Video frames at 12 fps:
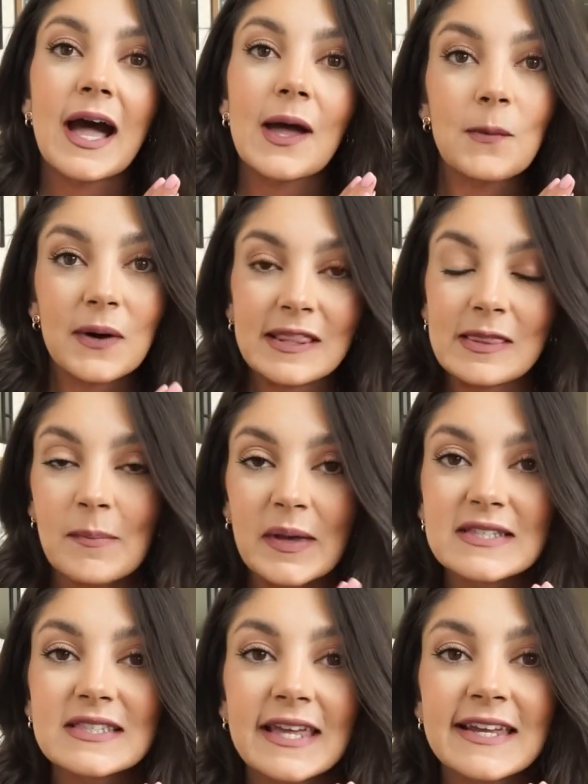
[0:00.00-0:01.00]
I wanted the
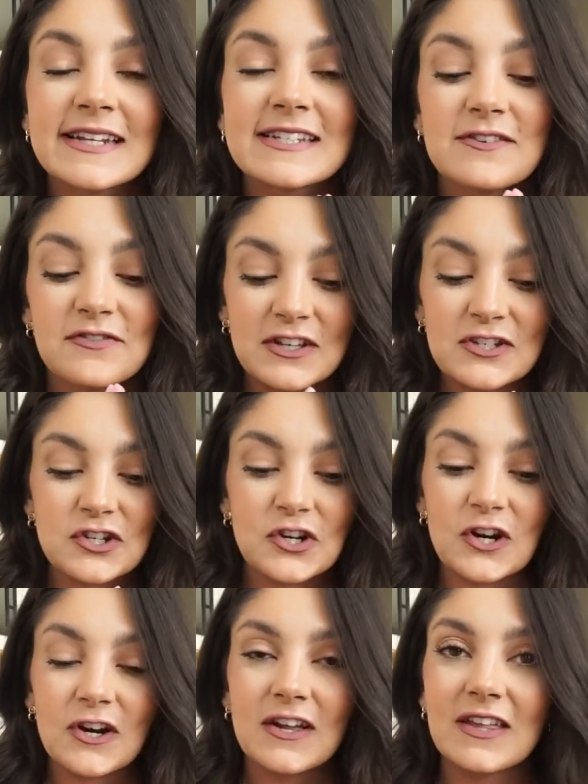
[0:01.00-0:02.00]
best light to
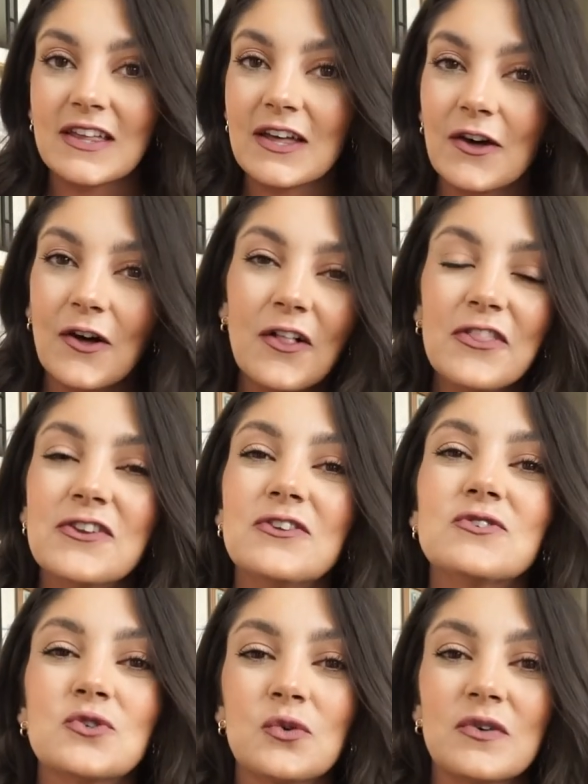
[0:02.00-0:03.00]
feature all the
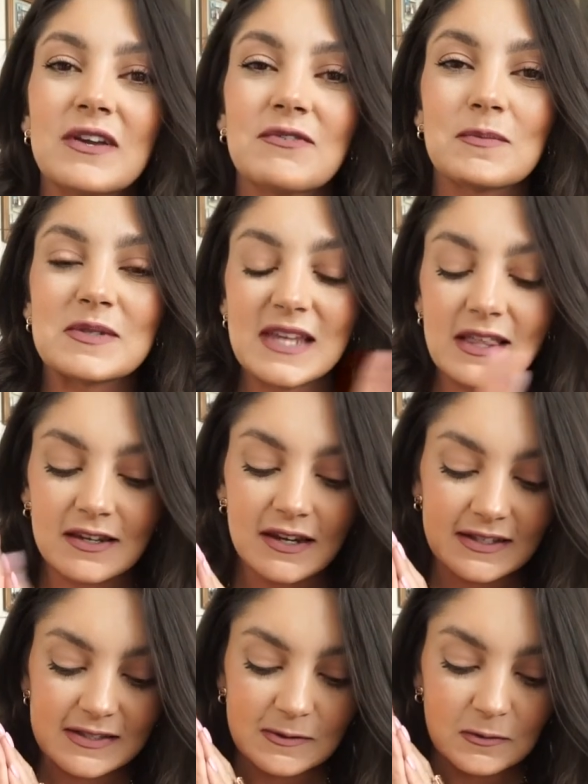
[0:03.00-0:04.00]
new jewelry from Stella and
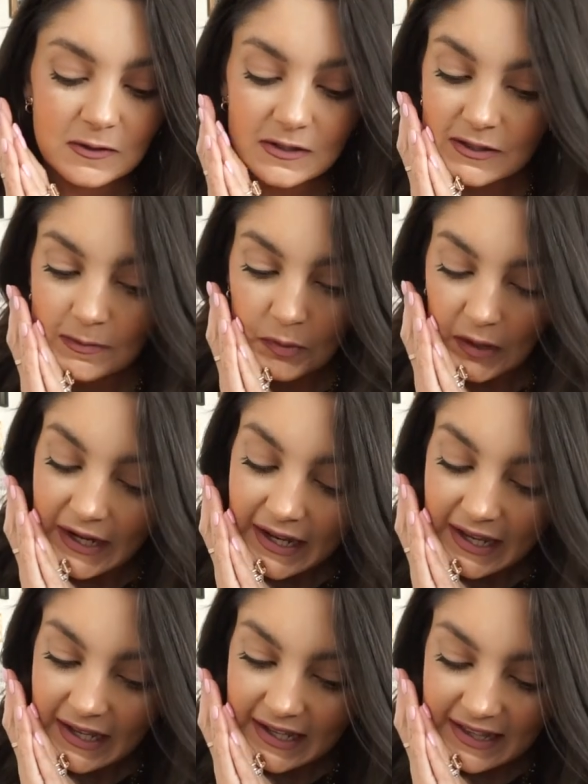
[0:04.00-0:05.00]
Dot's
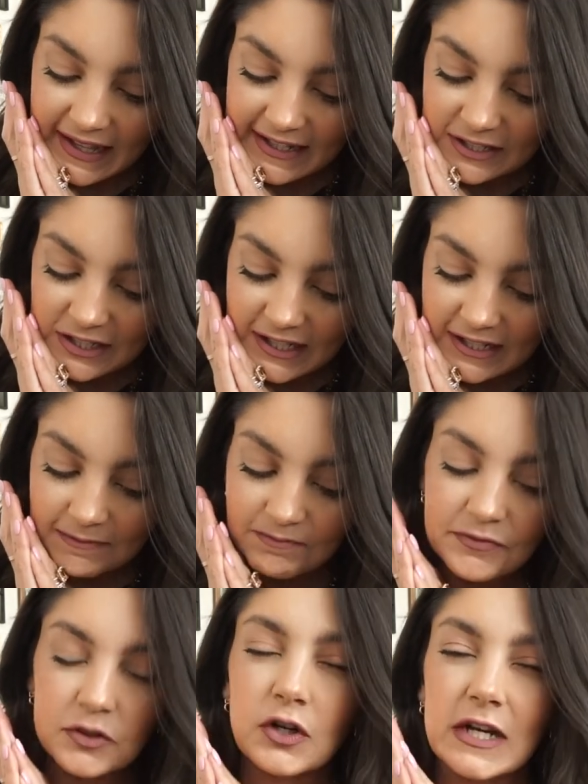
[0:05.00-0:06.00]
spring collection.
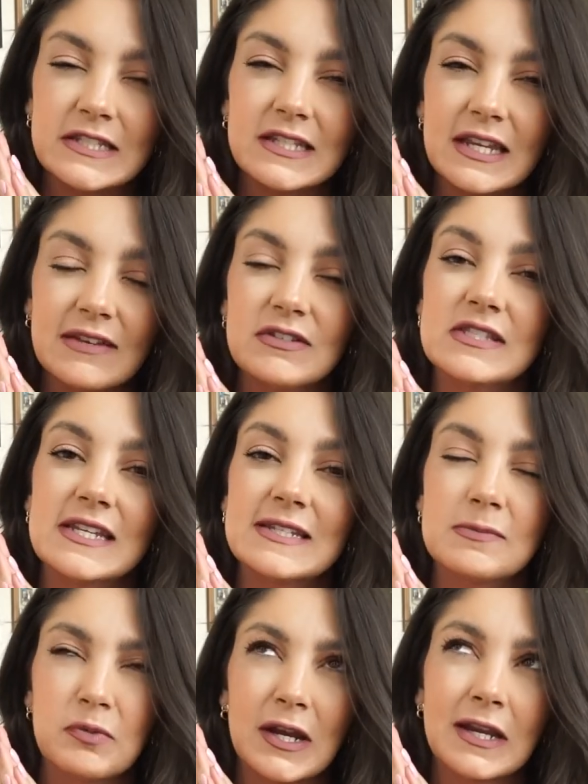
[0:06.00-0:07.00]
Crazy to even say
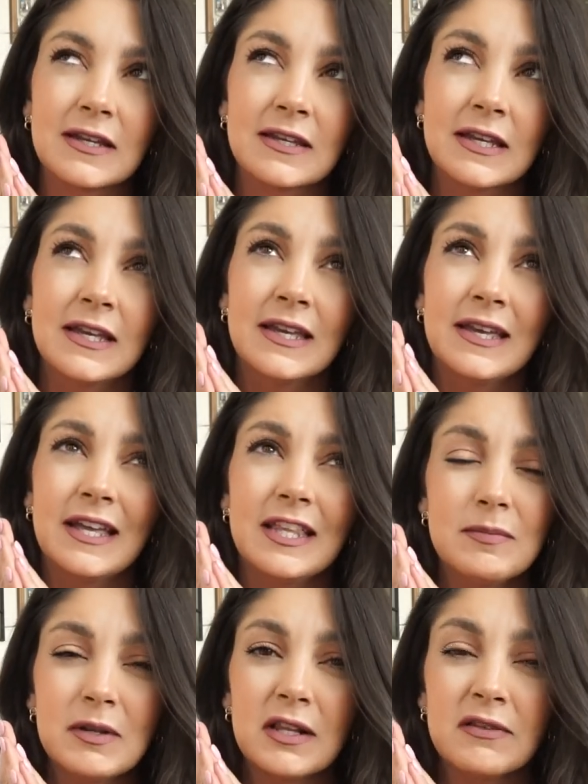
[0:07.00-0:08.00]
spring in
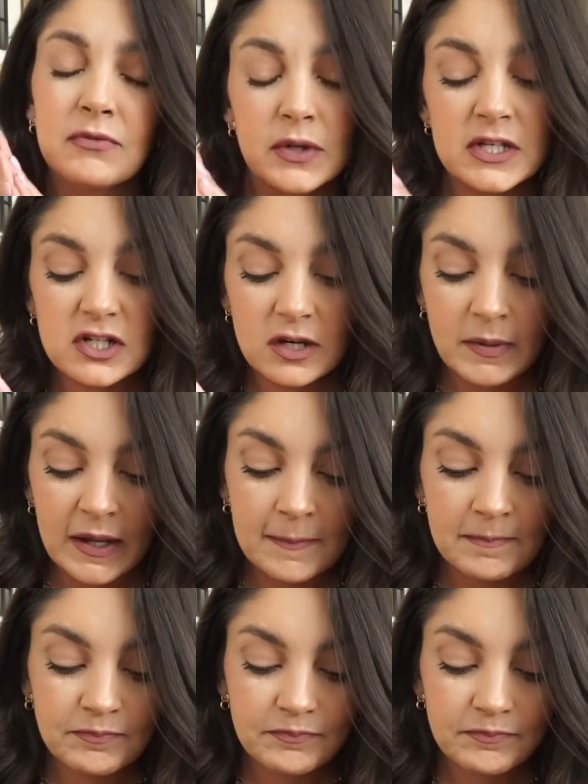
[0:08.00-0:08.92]
the middle of winter, but